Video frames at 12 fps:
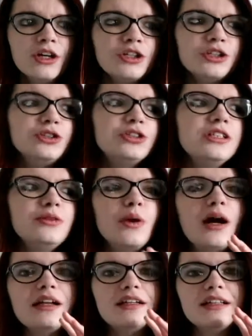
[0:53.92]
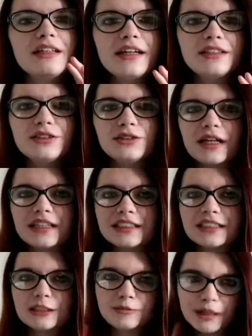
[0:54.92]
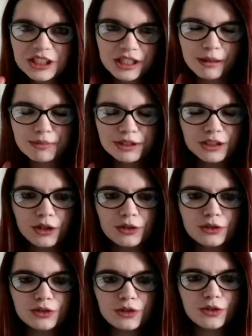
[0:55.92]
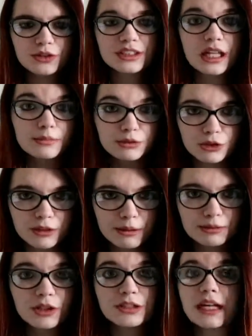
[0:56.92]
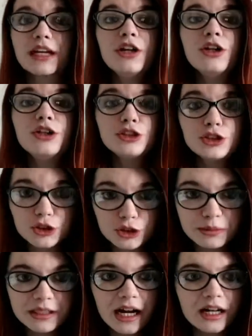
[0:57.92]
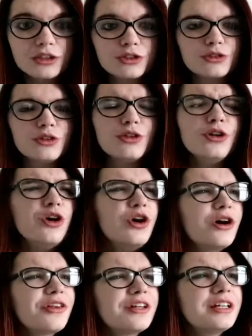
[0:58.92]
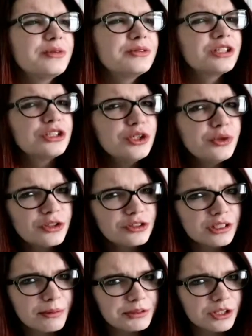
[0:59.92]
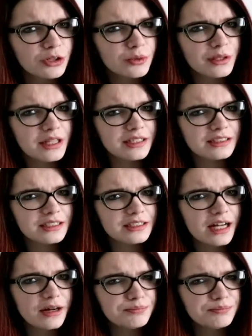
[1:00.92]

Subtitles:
Usually when they do like special episodes or celebratory episodes like Scooby-Natural, or I think it was the 200th episode when they did